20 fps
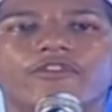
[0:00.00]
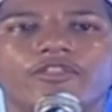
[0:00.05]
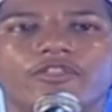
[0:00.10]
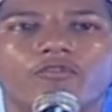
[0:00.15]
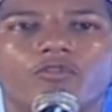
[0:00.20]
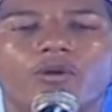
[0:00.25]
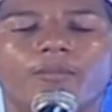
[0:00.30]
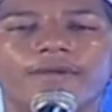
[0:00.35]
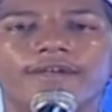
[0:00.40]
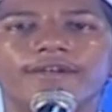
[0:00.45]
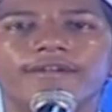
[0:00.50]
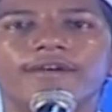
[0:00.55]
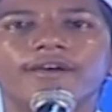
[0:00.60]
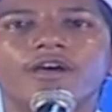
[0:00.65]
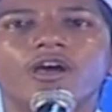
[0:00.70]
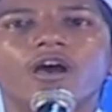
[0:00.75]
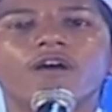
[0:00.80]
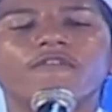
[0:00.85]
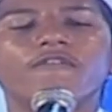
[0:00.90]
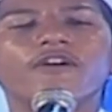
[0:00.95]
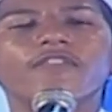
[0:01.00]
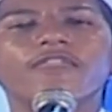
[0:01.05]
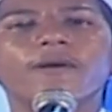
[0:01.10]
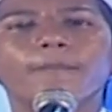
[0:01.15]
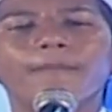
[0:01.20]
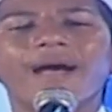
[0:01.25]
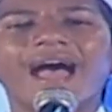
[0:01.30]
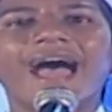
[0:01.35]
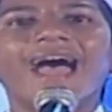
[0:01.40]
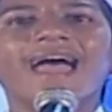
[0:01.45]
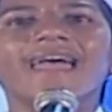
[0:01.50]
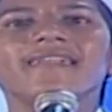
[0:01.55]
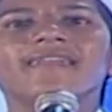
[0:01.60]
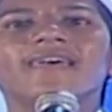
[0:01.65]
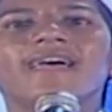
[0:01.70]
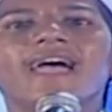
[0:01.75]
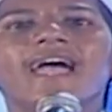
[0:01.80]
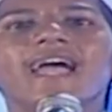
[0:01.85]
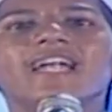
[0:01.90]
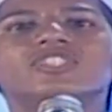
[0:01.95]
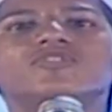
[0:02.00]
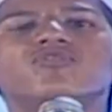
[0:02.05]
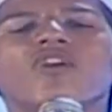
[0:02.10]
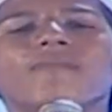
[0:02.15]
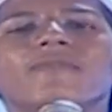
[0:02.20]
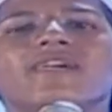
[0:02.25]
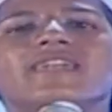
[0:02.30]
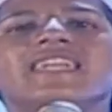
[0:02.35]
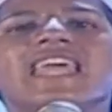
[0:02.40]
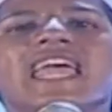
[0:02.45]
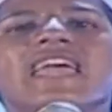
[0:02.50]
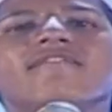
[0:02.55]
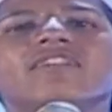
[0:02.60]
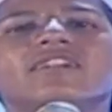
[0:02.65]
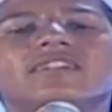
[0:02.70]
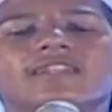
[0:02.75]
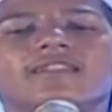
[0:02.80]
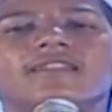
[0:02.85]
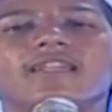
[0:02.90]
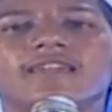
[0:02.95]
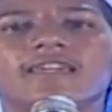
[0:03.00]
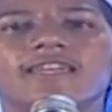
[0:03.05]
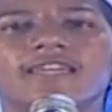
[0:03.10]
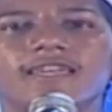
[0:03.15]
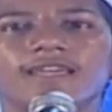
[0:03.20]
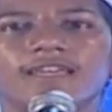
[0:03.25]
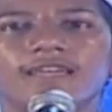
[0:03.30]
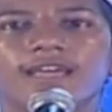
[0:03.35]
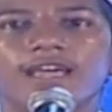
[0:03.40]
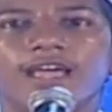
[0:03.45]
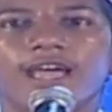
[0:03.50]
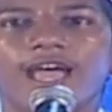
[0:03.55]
for the woman. For the man, it's from the navel till the knee.